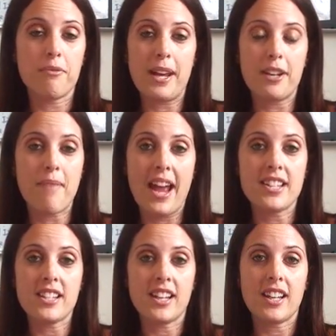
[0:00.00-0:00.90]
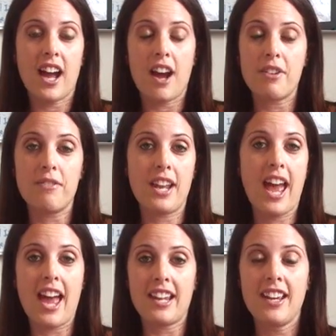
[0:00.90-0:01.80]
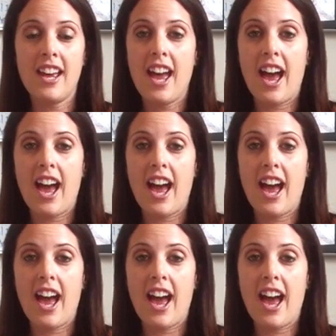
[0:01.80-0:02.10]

have been amazing. I've even had